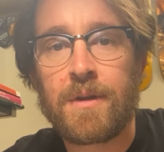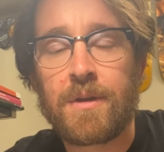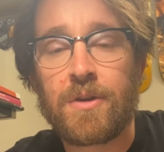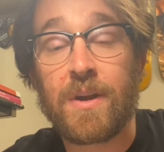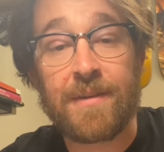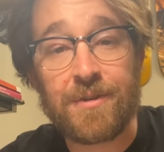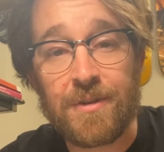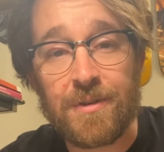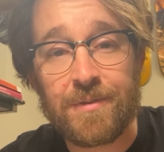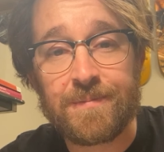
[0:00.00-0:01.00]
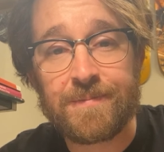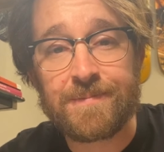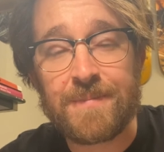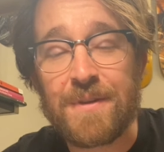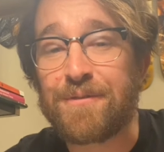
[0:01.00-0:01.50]
Good afternoon.
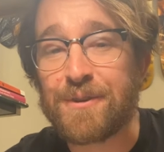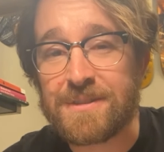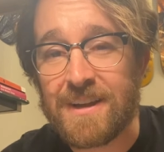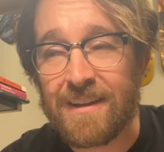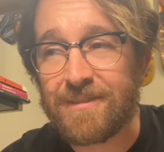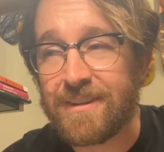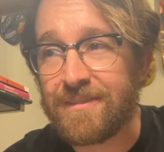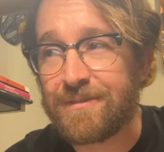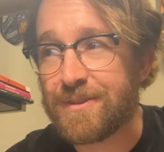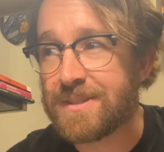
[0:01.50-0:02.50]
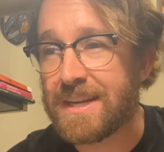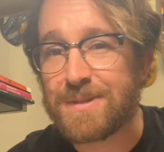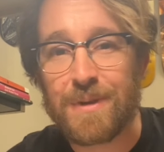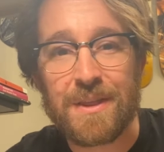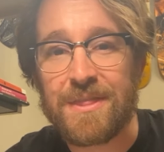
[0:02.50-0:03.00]
First off, feels like it's
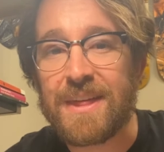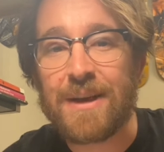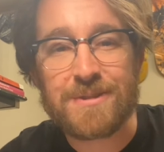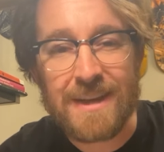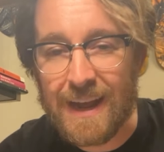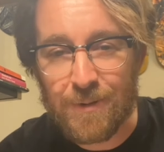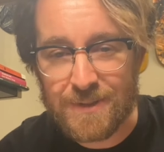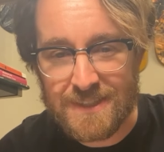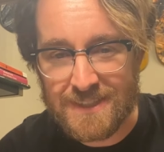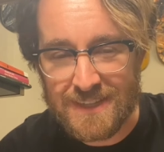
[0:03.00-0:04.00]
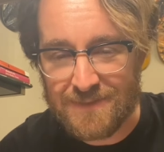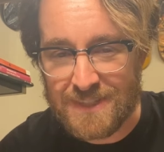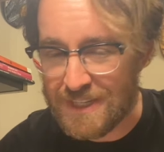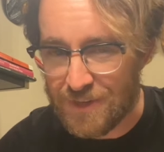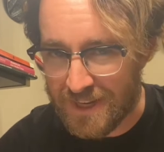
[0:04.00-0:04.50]
been 1,000 hours since I've
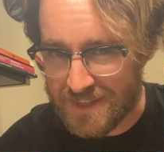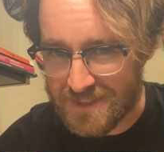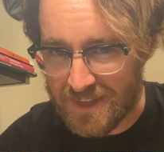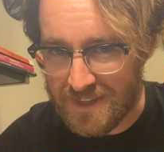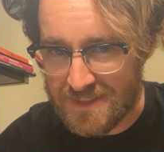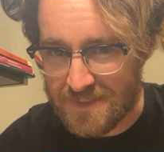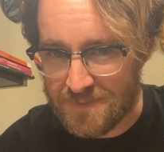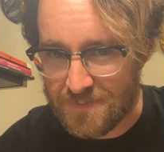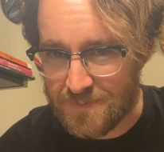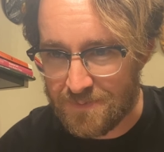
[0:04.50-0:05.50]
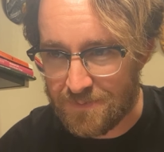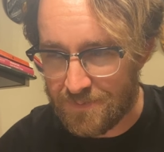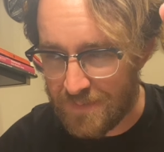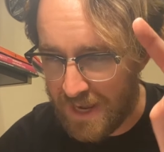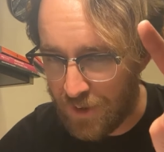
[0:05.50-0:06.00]
seen you guys last.
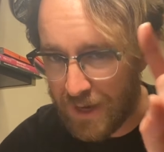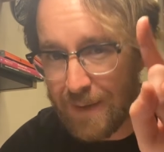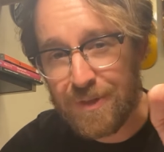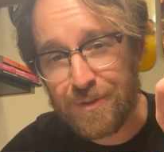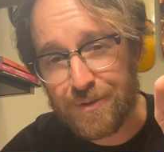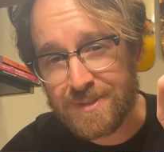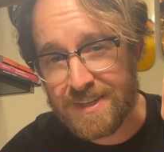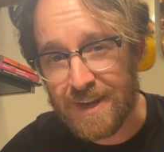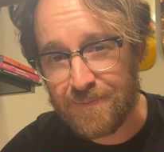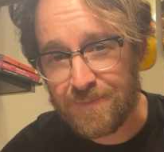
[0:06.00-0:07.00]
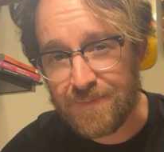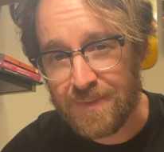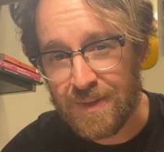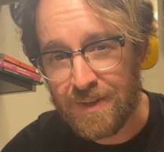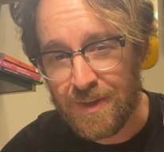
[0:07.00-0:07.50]
Now, happy Thursday.
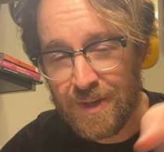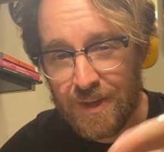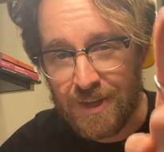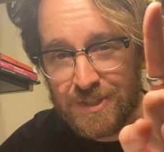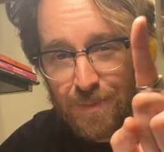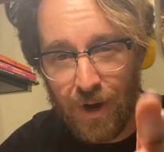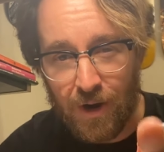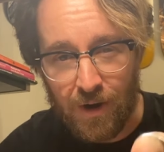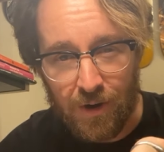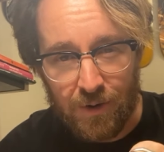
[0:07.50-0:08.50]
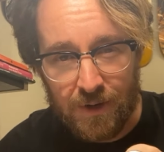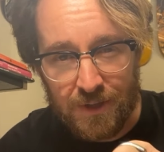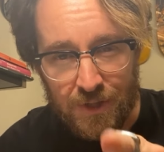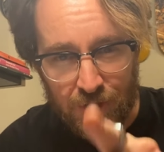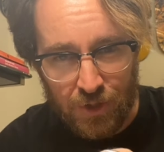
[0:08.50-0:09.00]
Tomorrow,
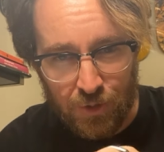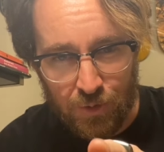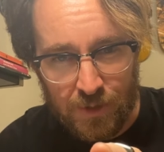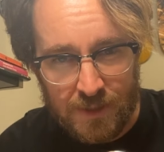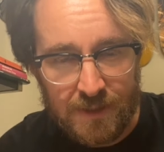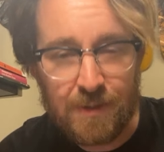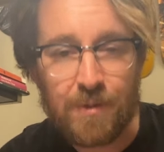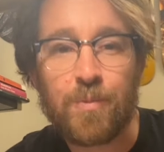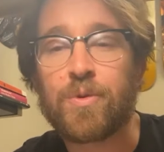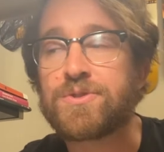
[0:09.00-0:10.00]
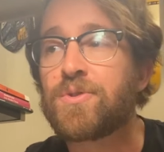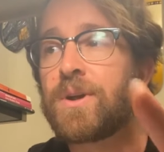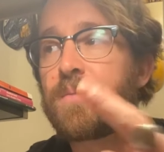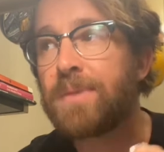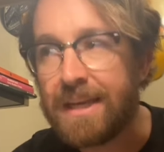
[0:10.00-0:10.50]
you will
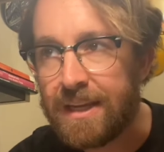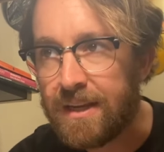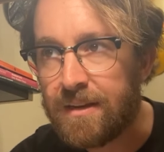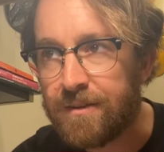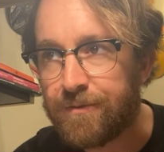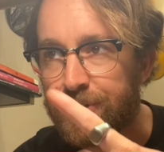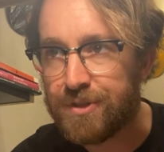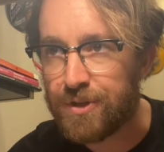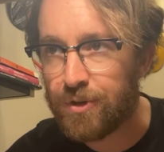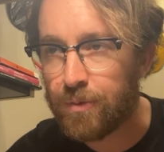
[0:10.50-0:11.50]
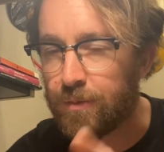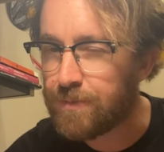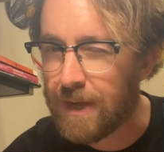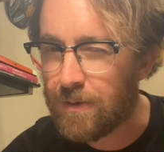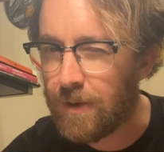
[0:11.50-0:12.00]
join me for a Zoom, which,
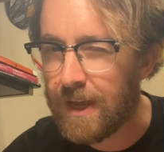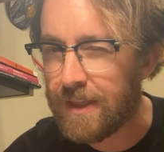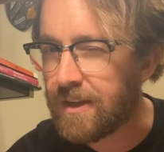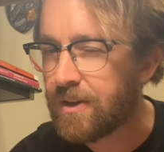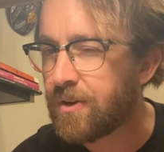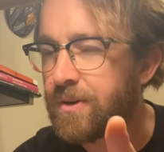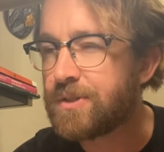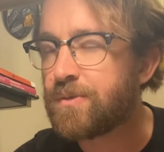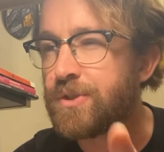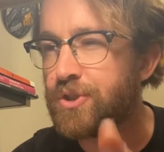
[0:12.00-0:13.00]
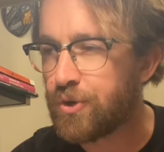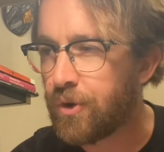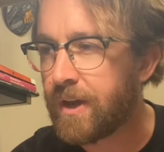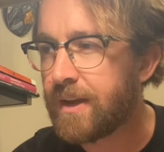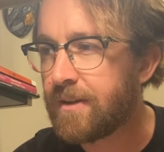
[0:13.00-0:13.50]
by the way, I think you're going to
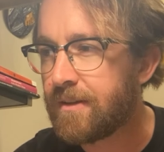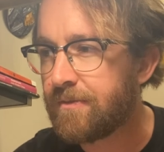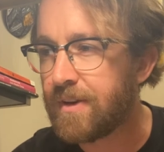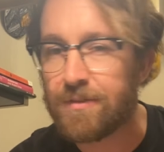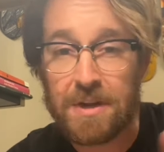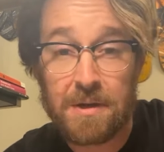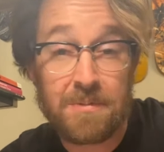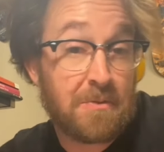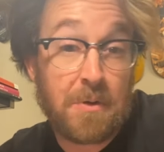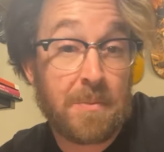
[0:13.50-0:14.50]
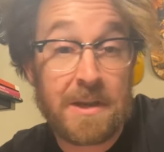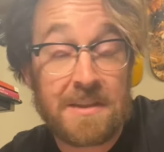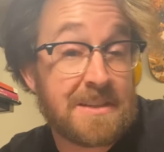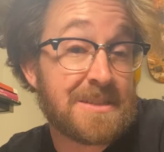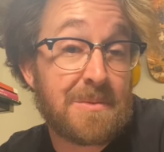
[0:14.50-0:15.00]
enjoy. Never done it before, but I
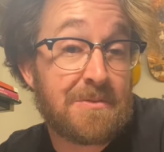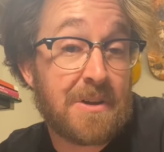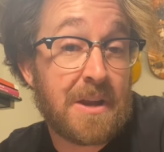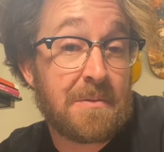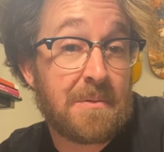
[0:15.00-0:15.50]
think it's going to be fun.